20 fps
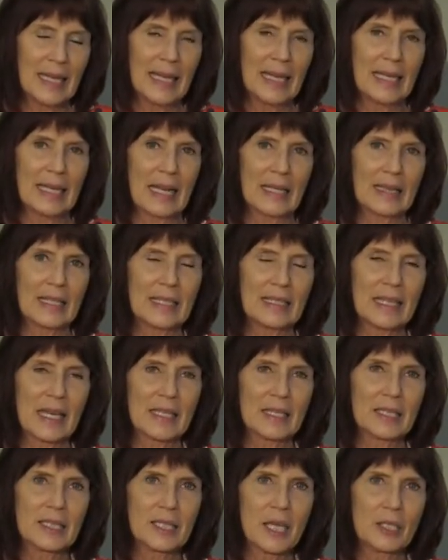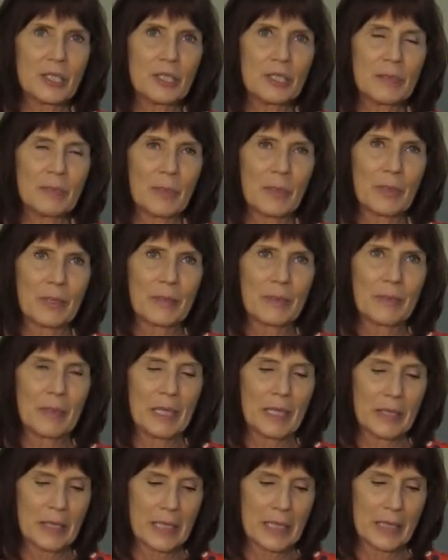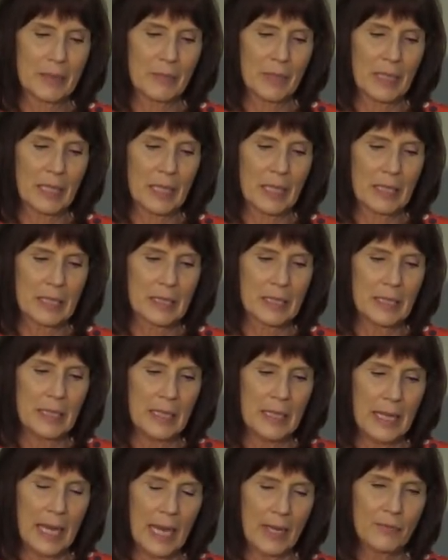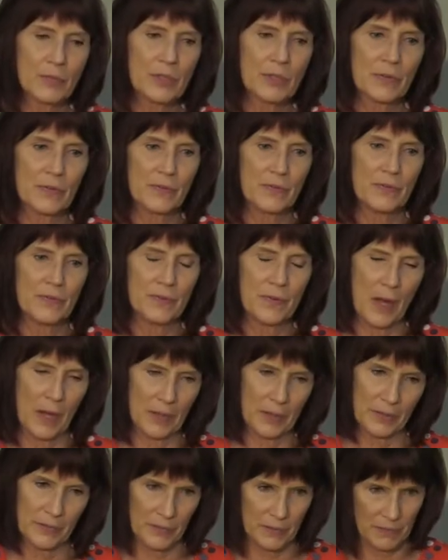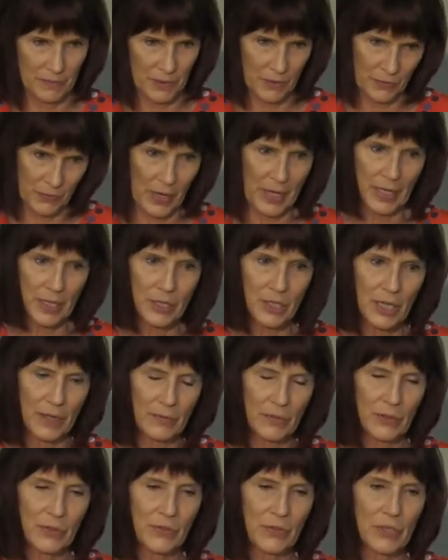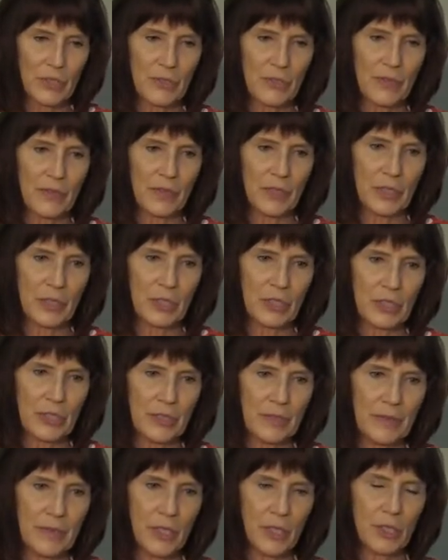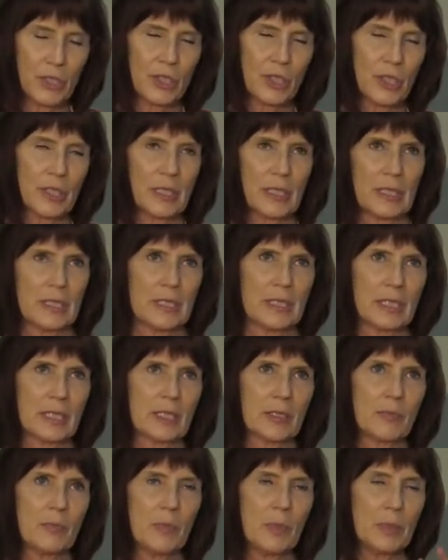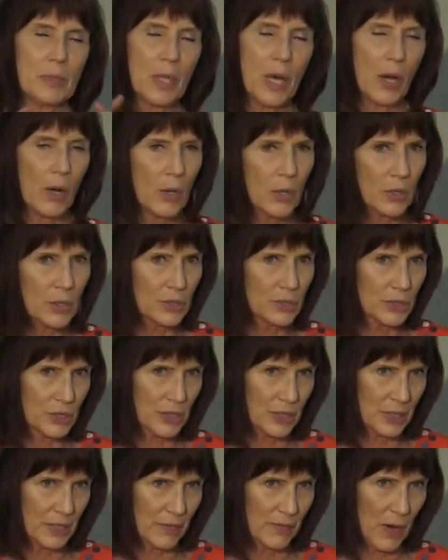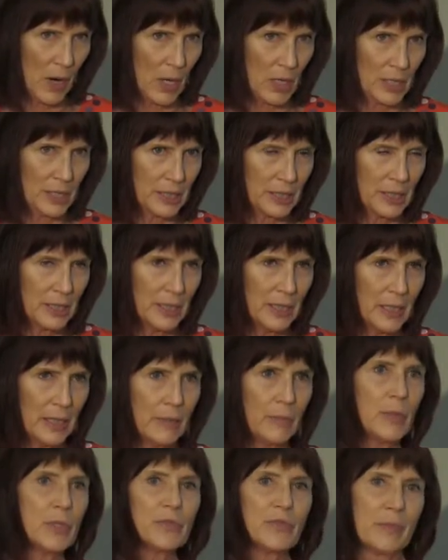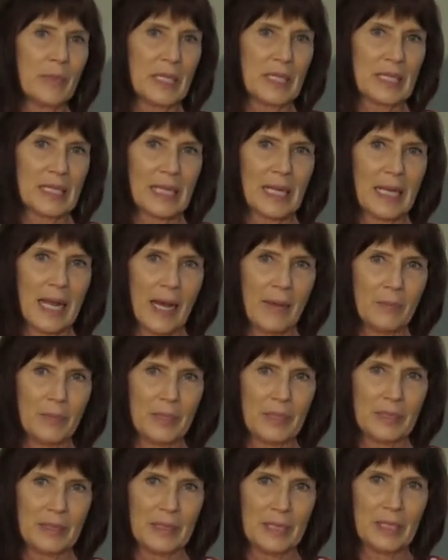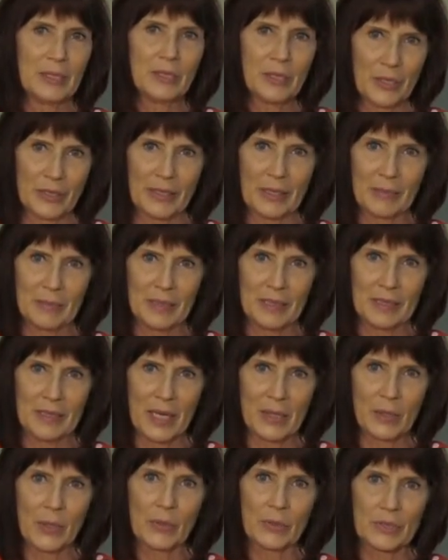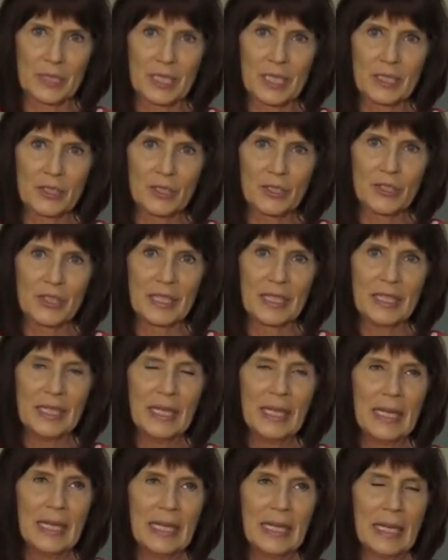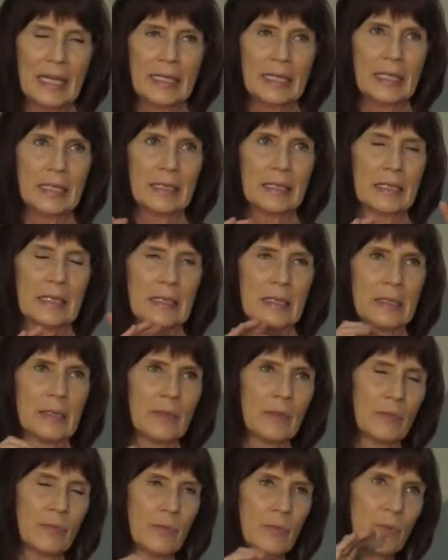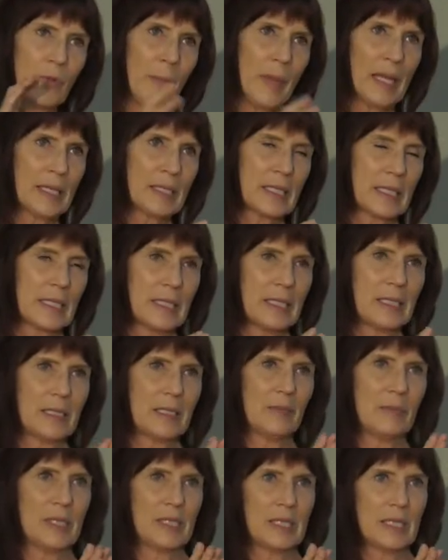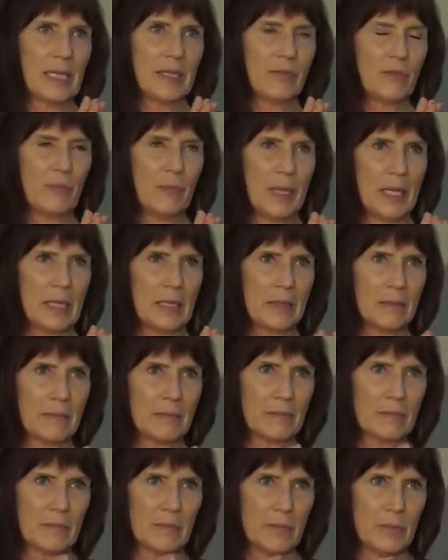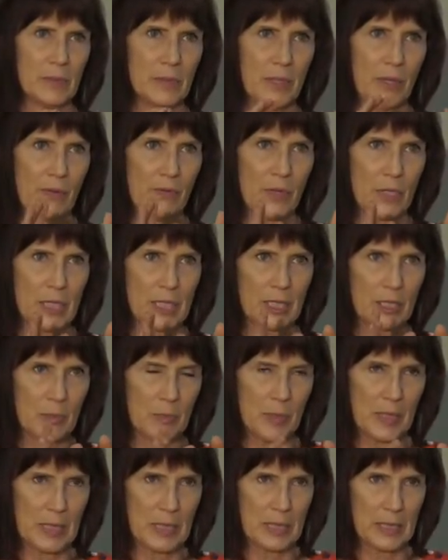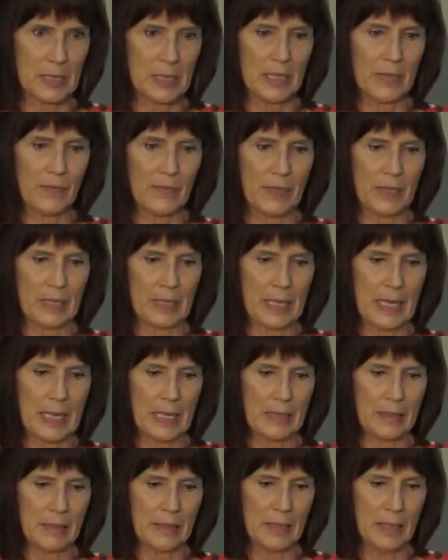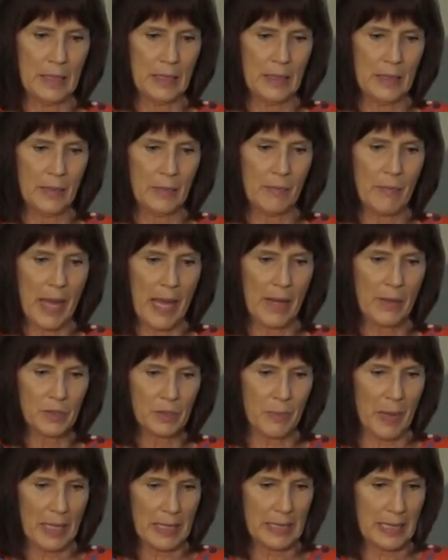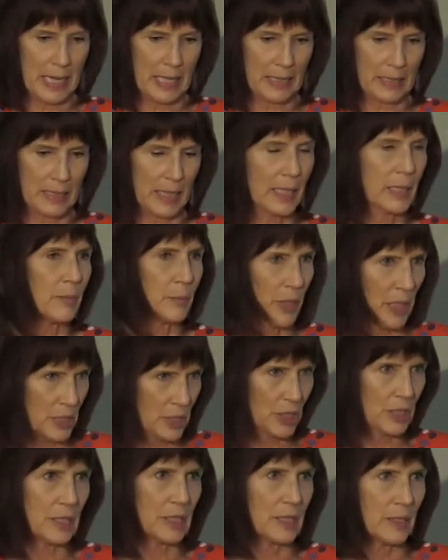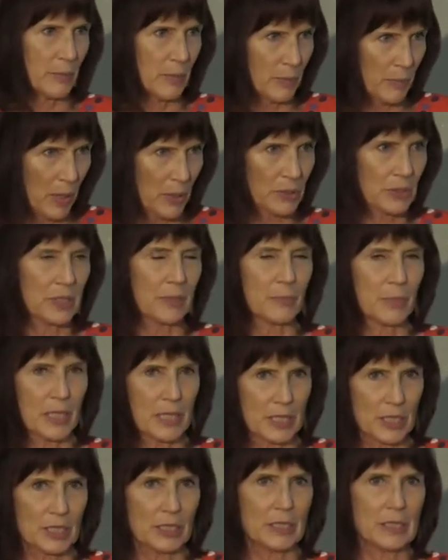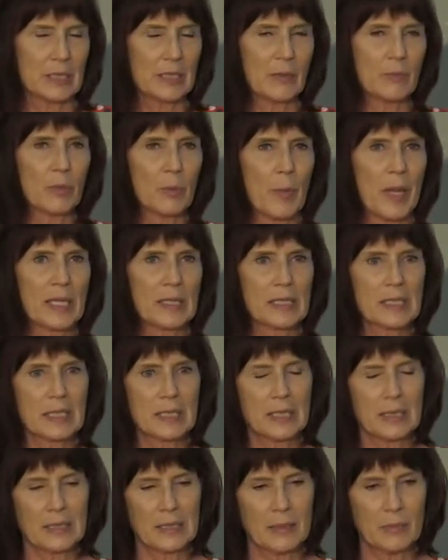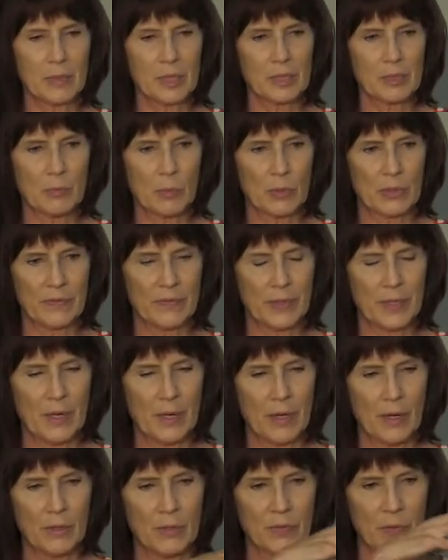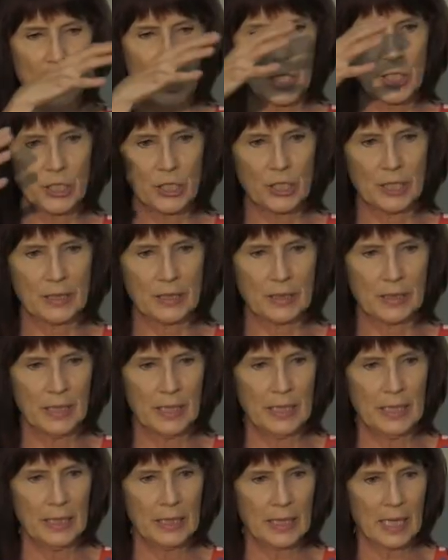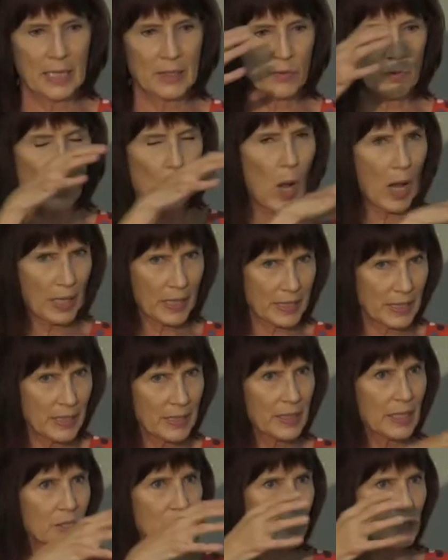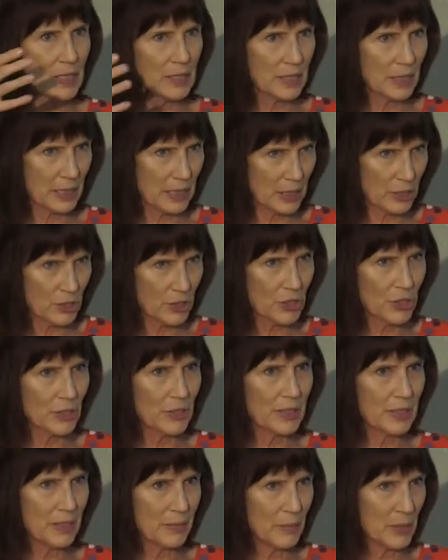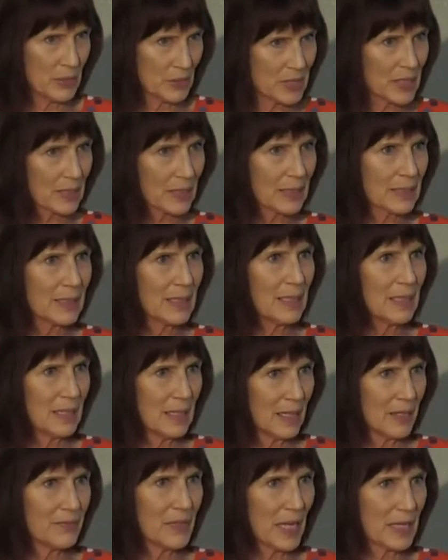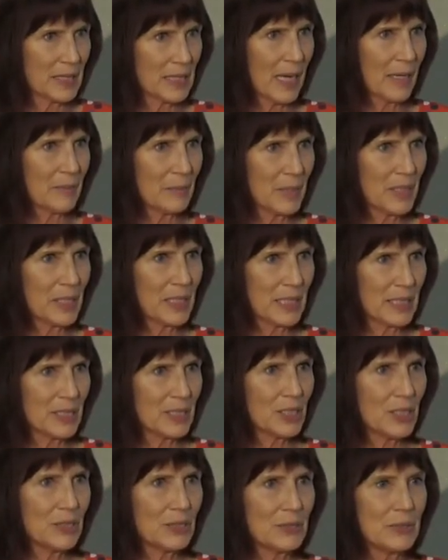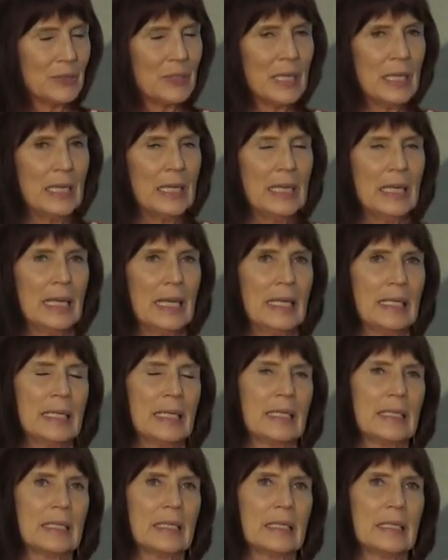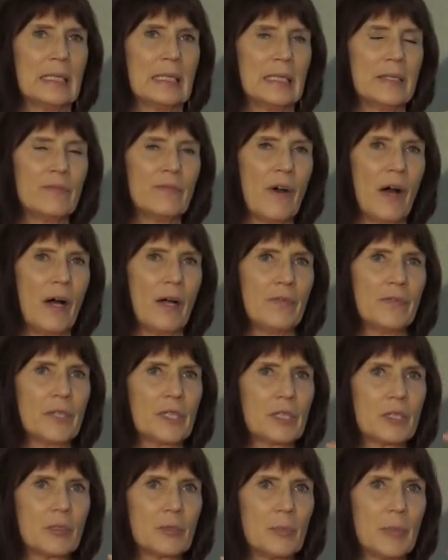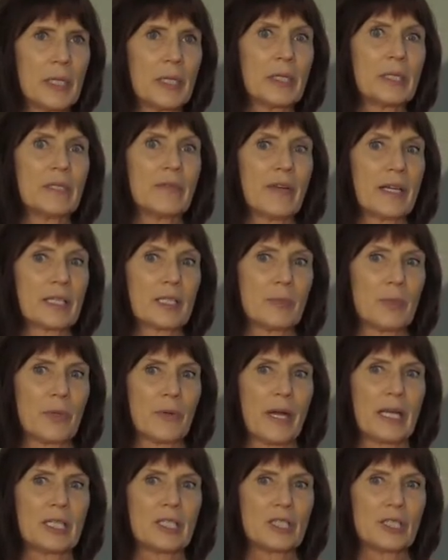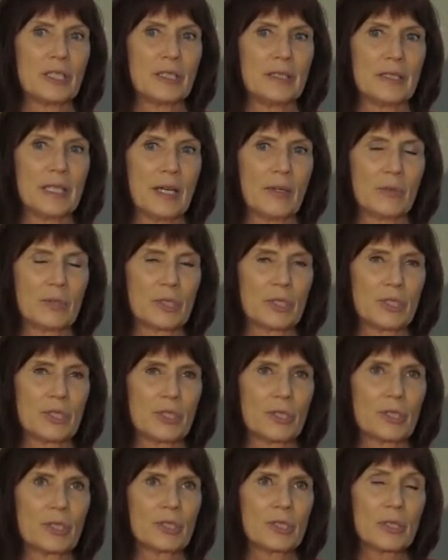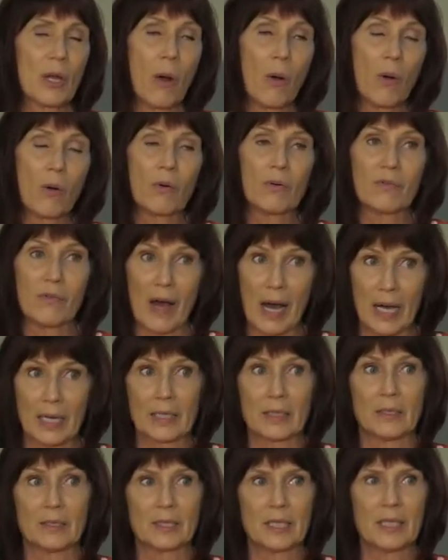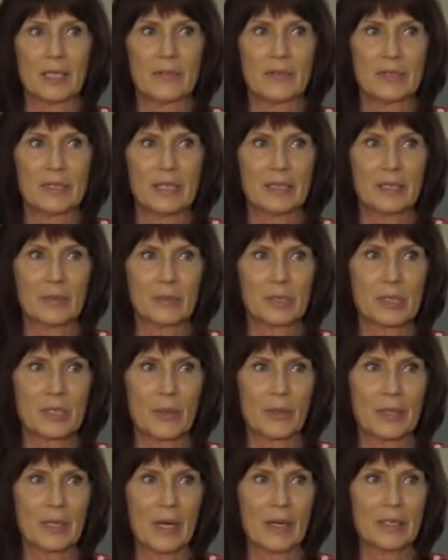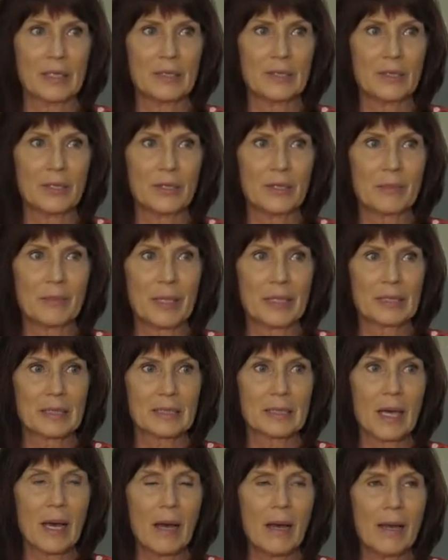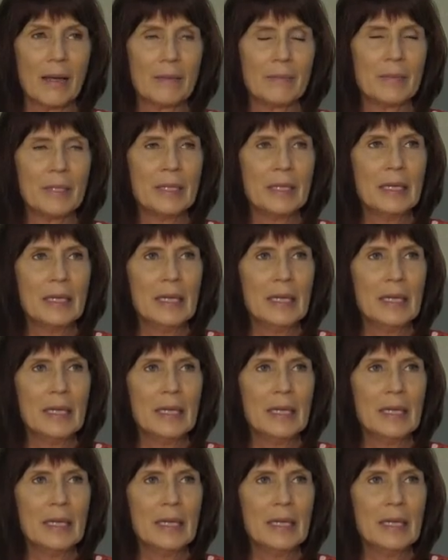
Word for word: And I think that is such an important period because after the fall of the French, after the French Revolution, there's just this explosion of art movements that happen in Europe in that whole century. And it, Romanticism, instead of being you know, very specific and bound by dates like Impressionism and Post Impressionism. Romanticism is more of an overarching kind of quality that you see in the literature and the music of that time period, too. And it, it involved this spirit of exploration that was just so vital to everything that was going on in Europe at the time.